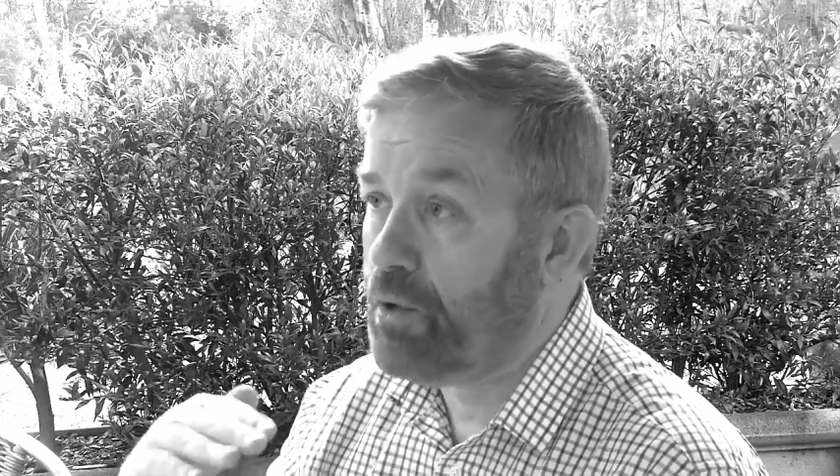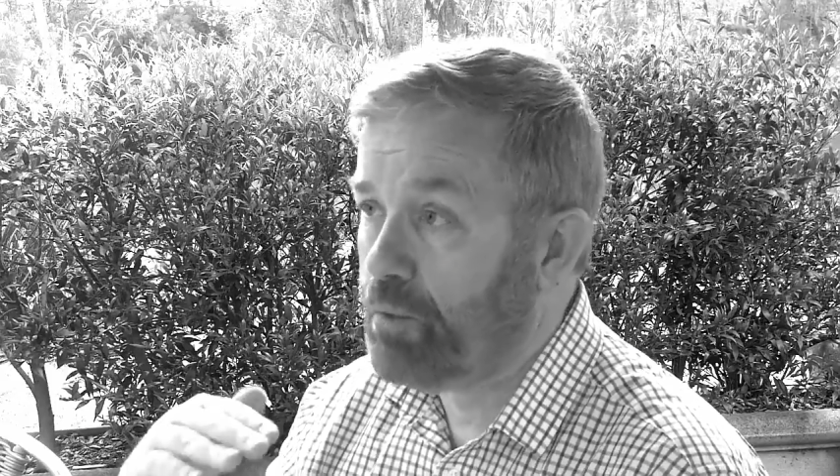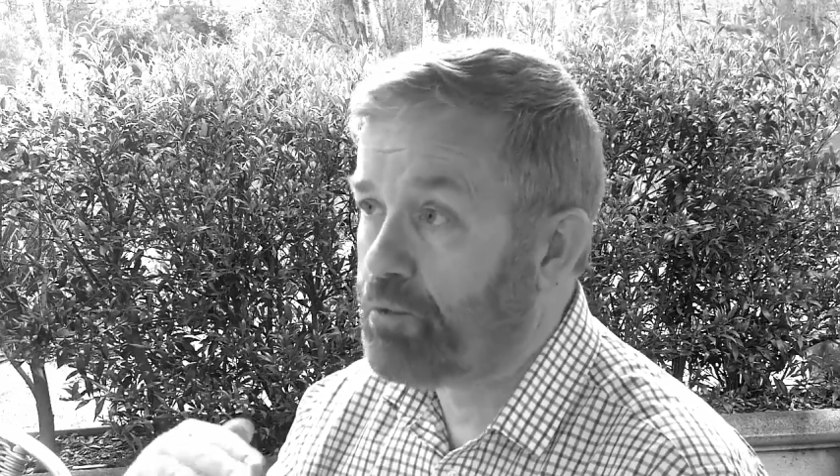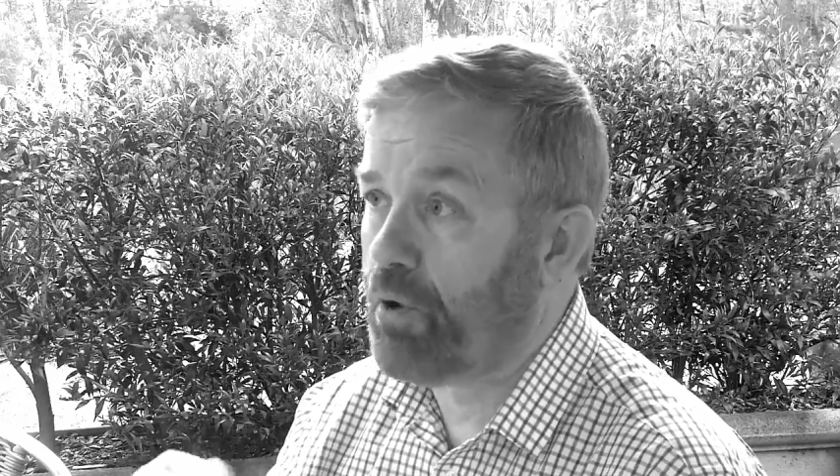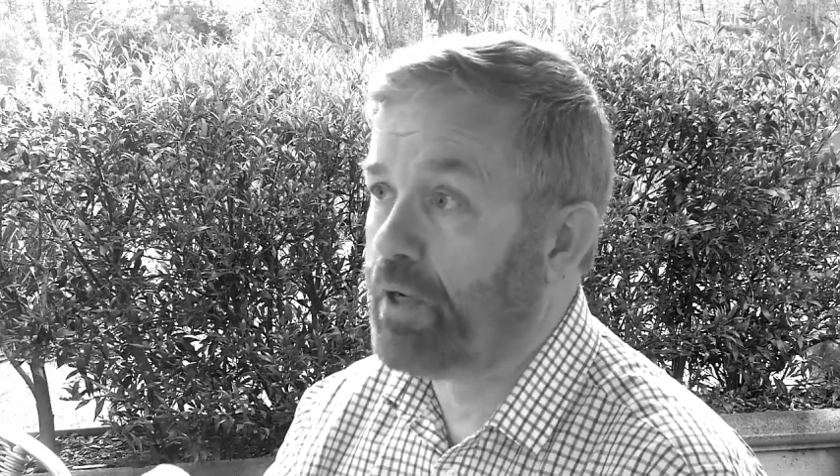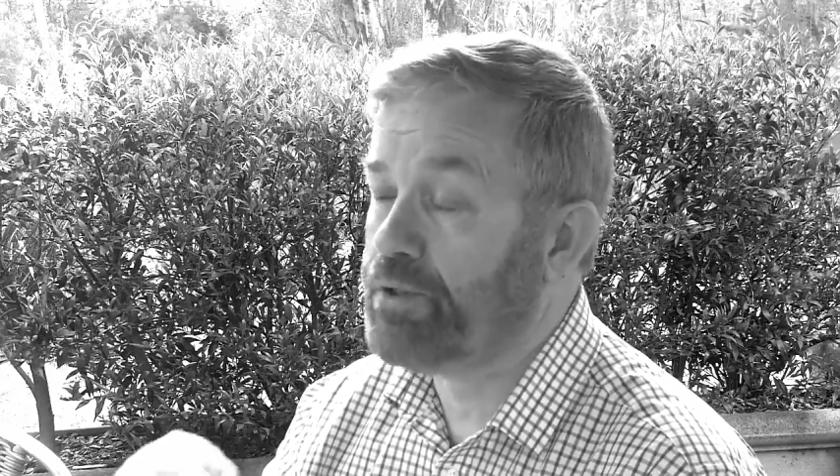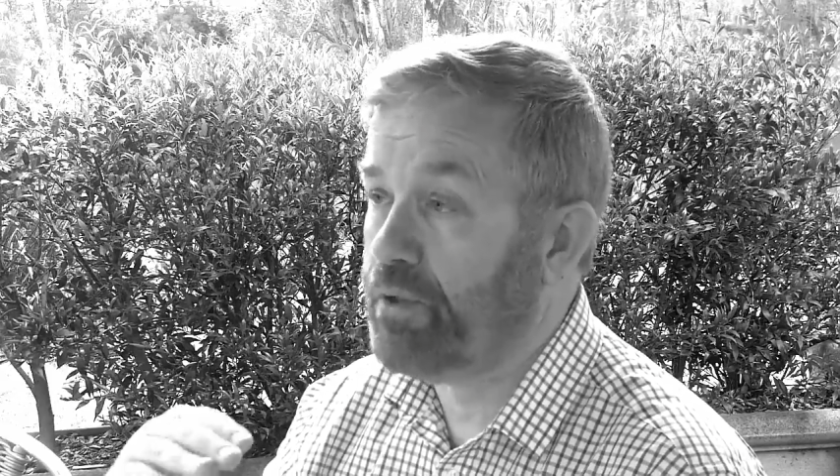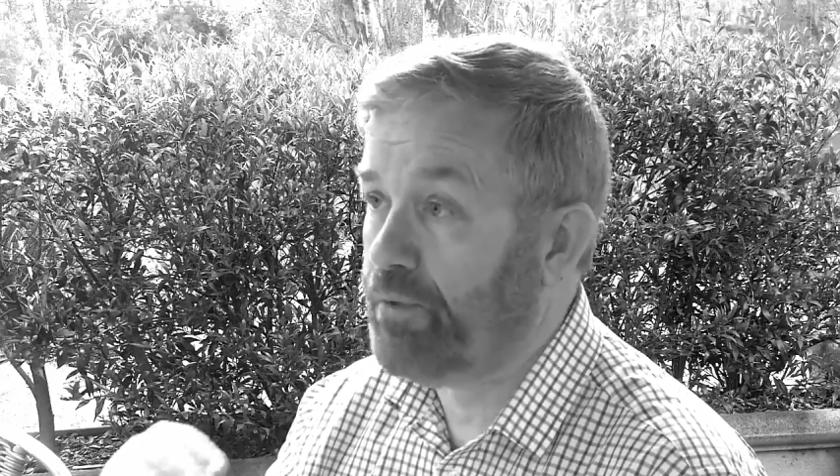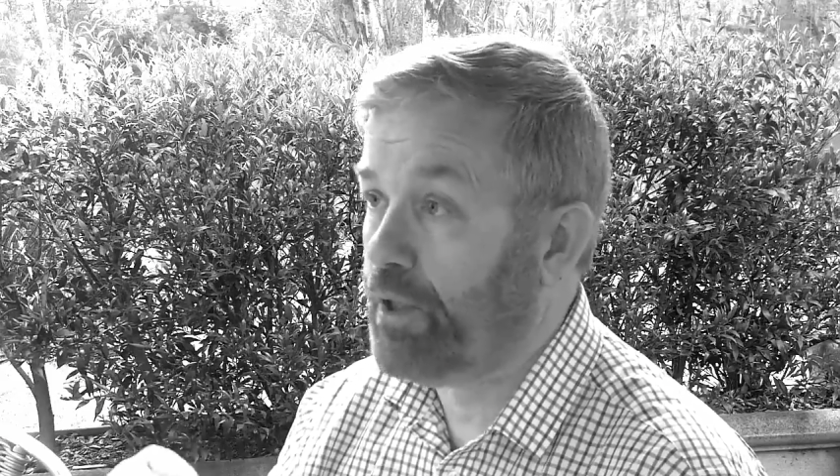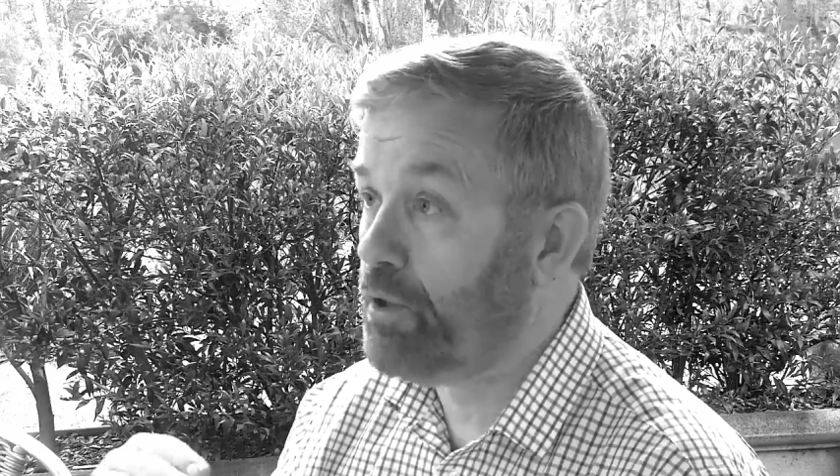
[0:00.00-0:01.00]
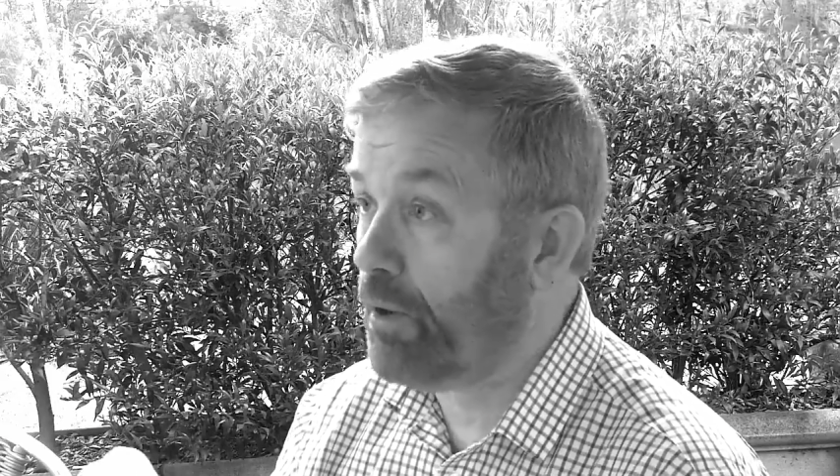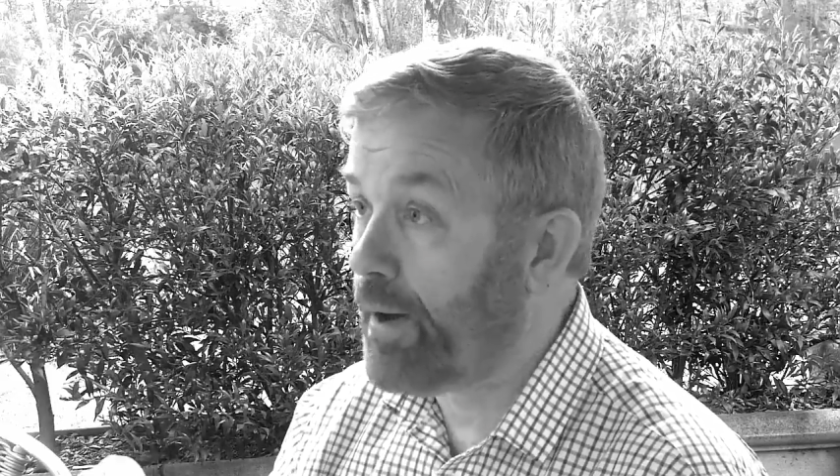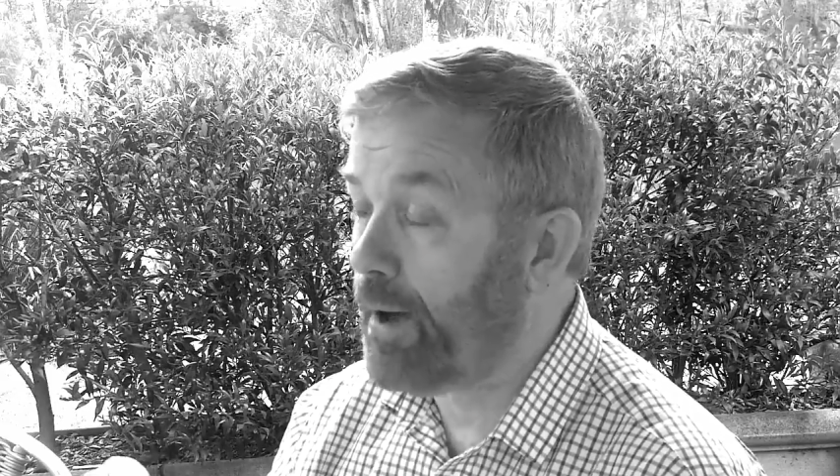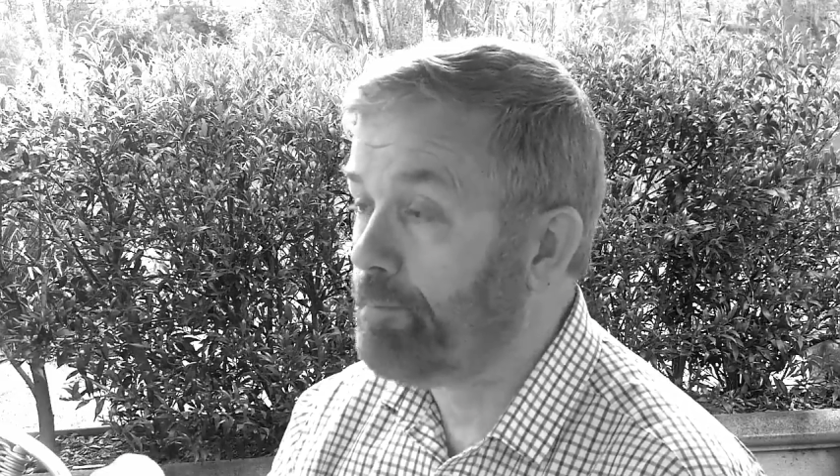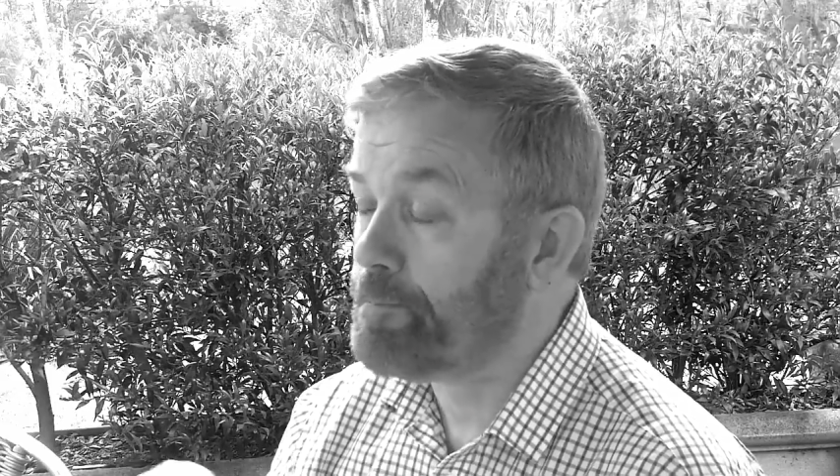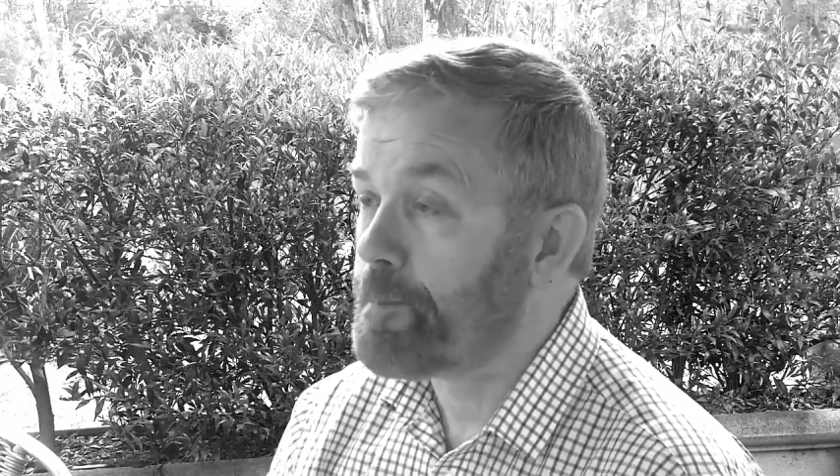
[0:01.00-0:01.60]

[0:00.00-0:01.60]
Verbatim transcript: the productivity got up.